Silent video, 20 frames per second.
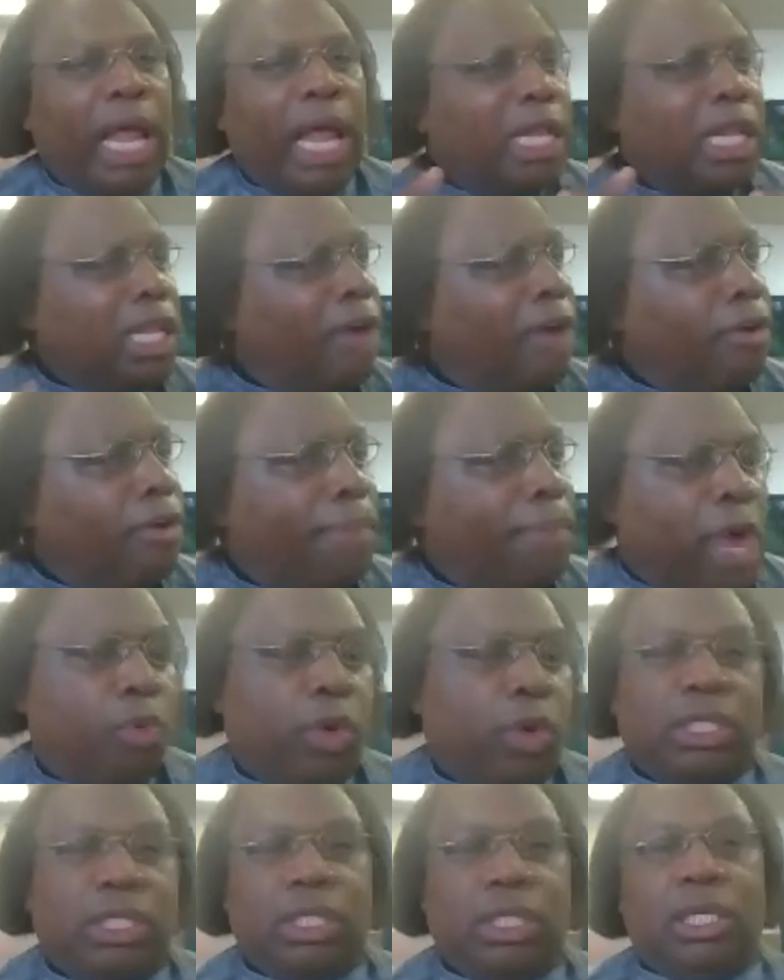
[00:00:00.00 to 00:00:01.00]
And what I love
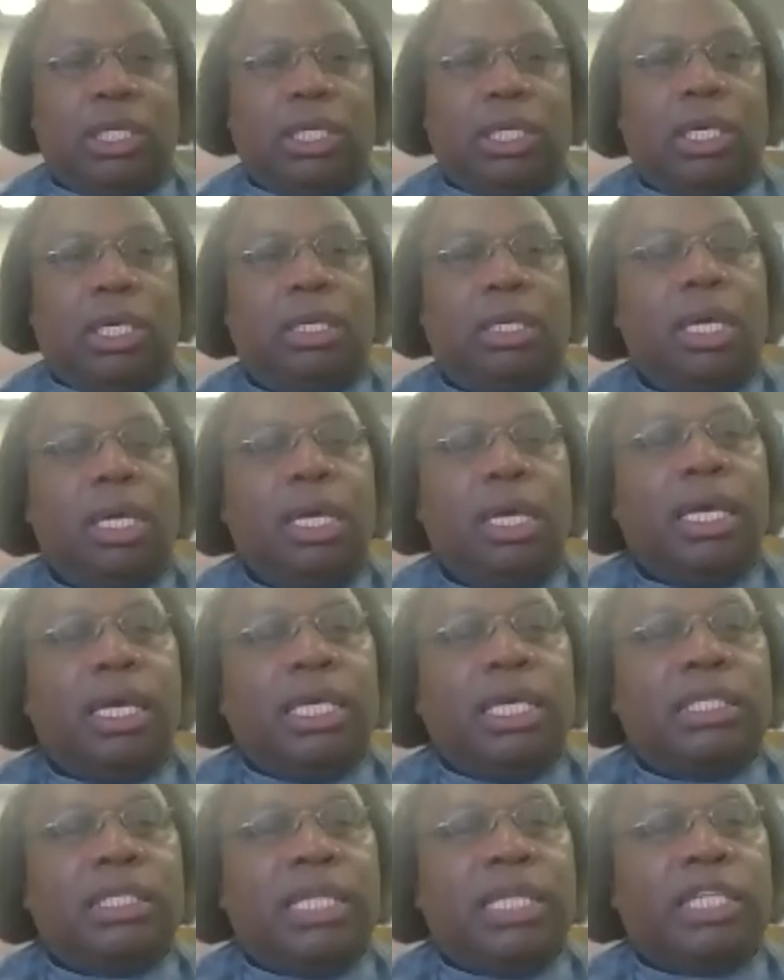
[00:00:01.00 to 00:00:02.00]
about what she did
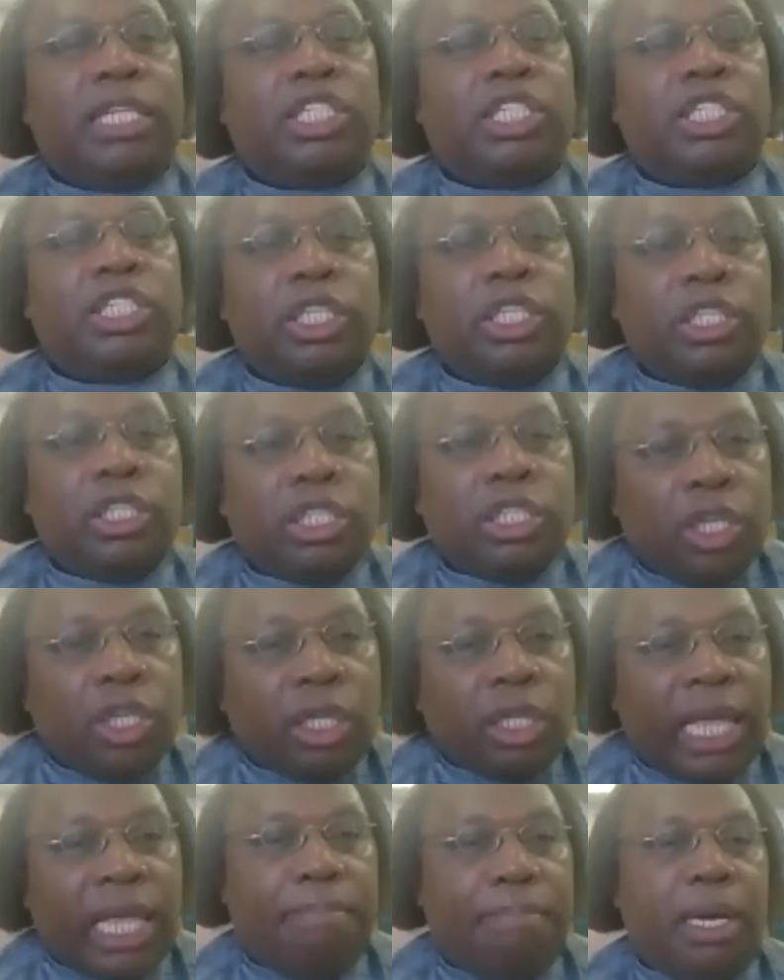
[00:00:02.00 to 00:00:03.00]
is that she
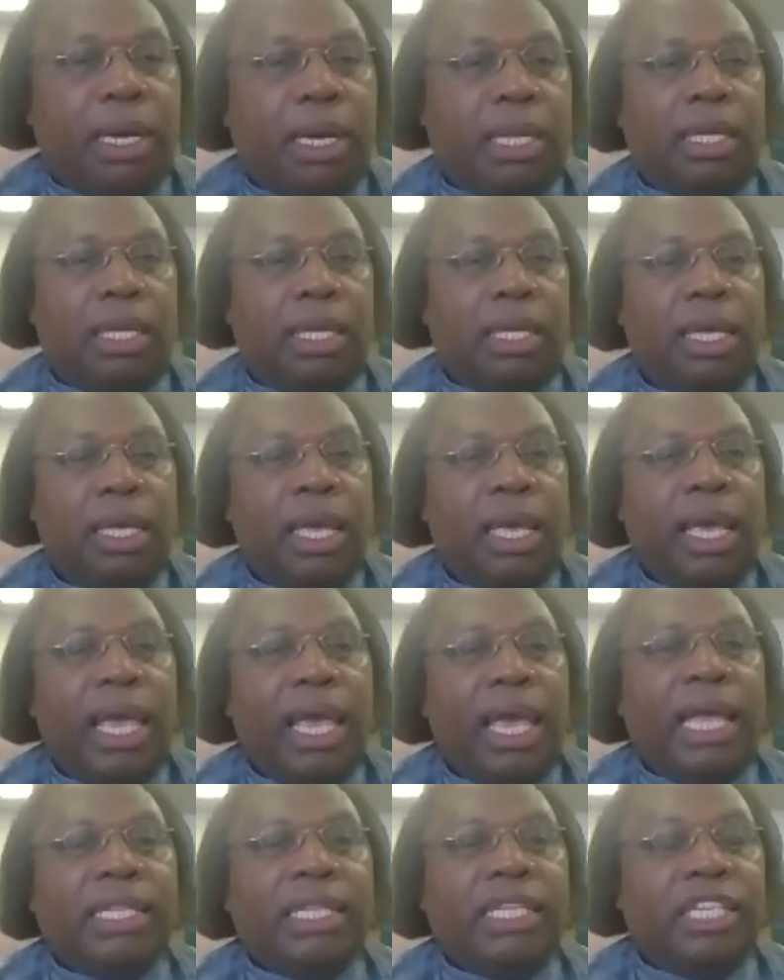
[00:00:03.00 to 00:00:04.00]
took that money
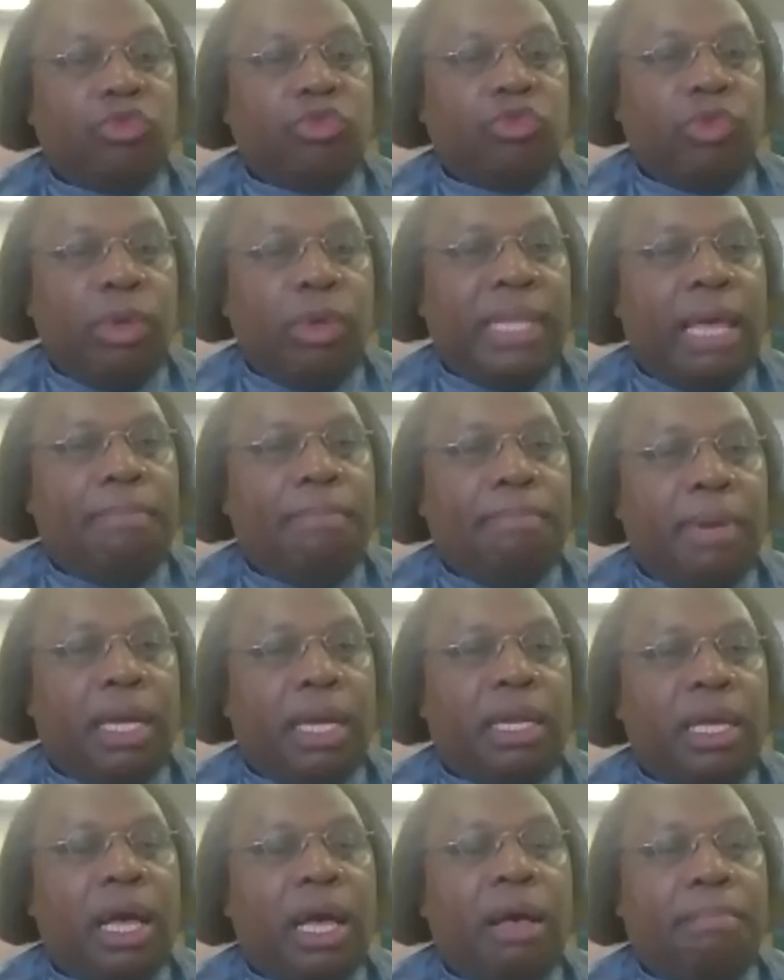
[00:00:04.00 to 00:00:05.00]
and distributed that
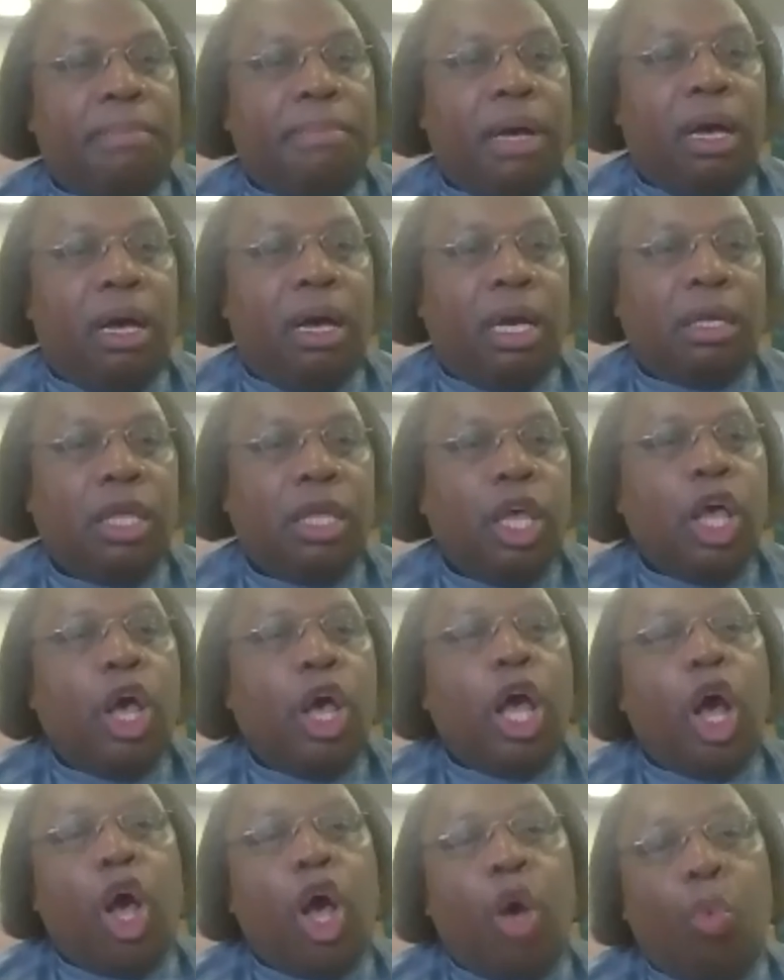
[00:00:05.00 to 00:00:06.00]
money among
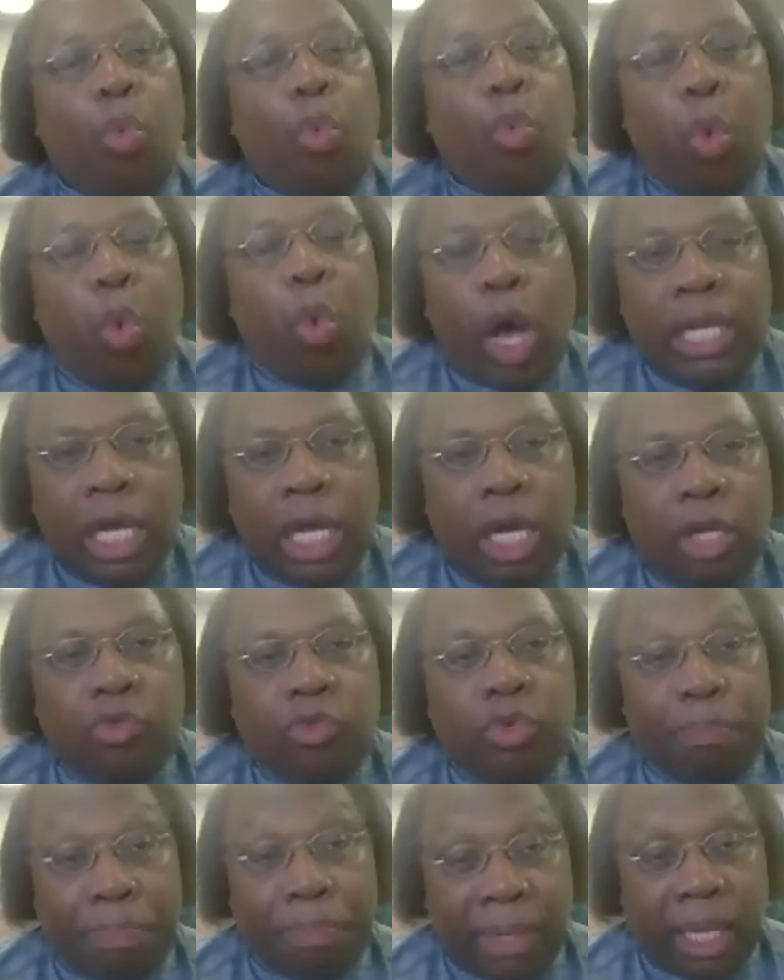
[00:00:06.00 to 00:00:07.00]

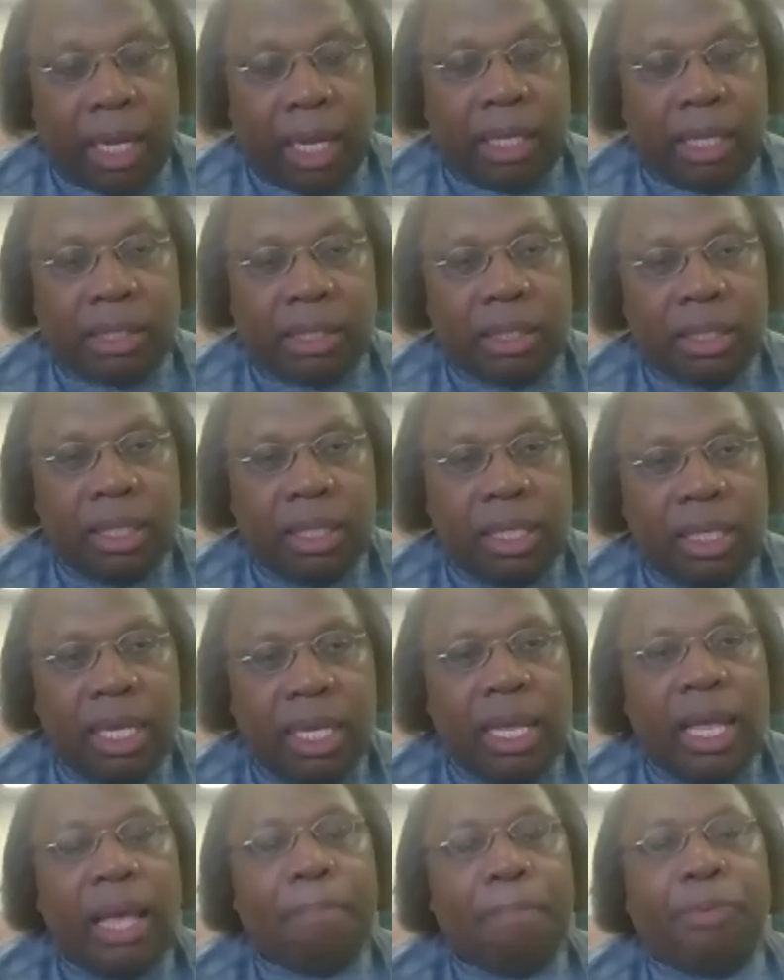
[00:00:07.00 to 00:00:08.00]
100 plus
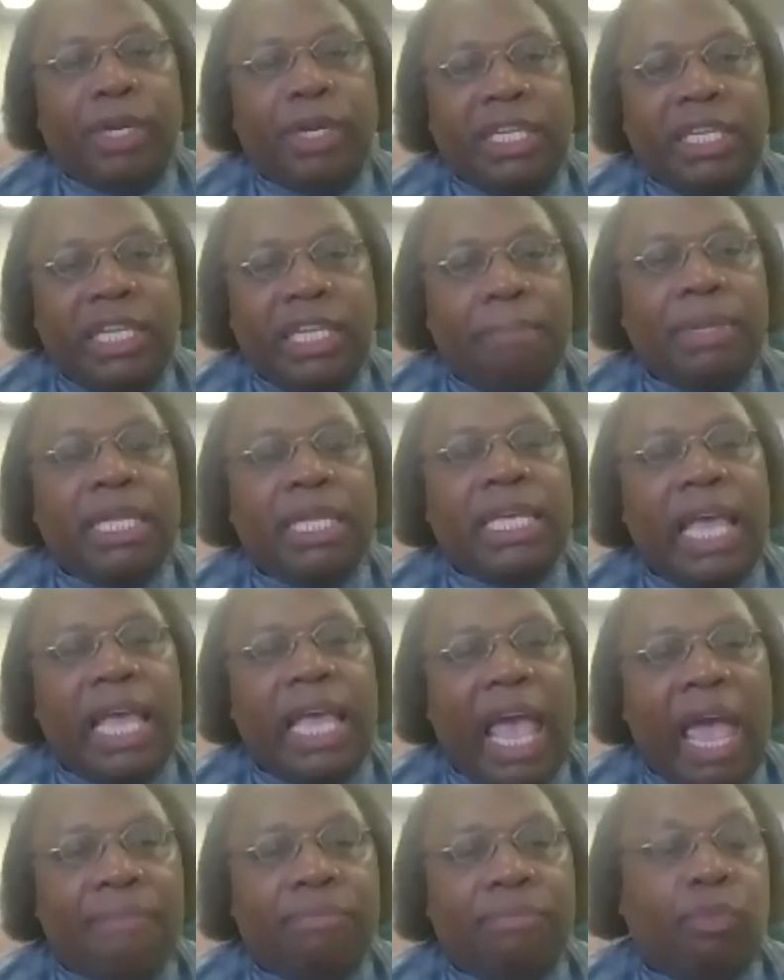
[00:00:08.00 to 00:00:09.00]

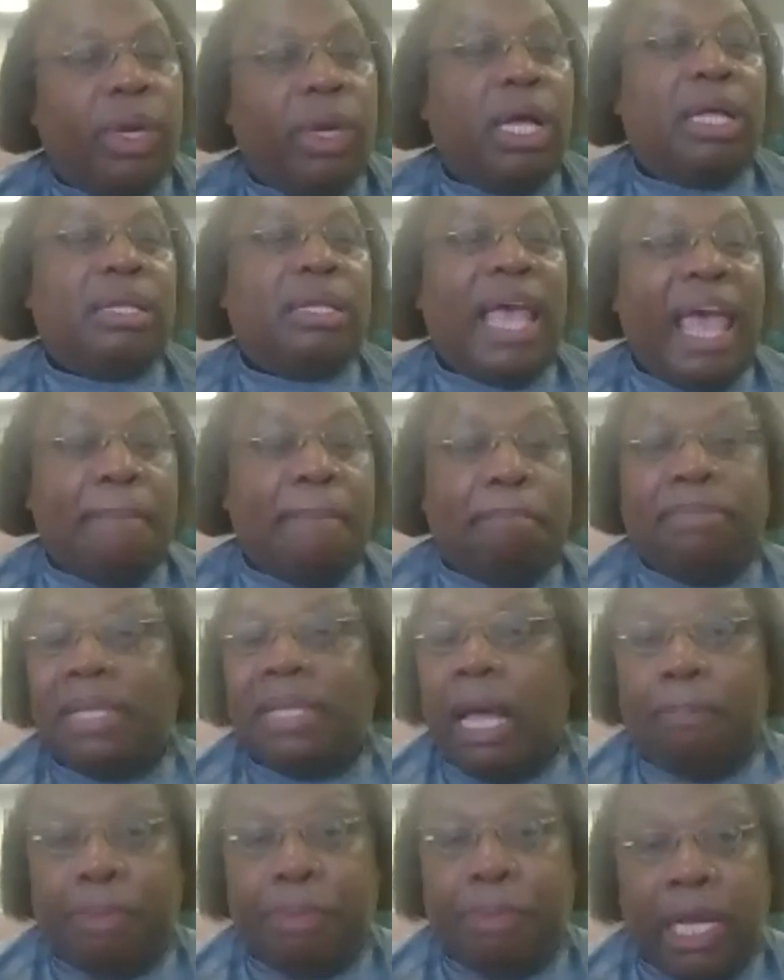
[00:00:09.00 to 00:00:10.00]
predominantly, well,
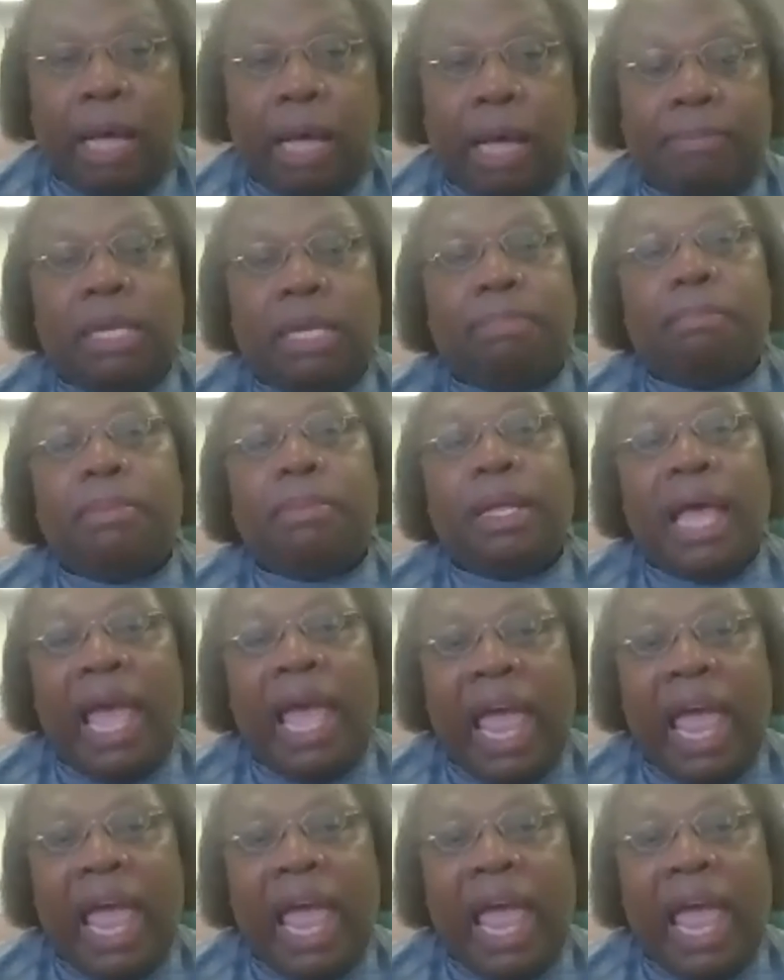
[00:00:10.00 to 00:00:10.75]
not predominantly,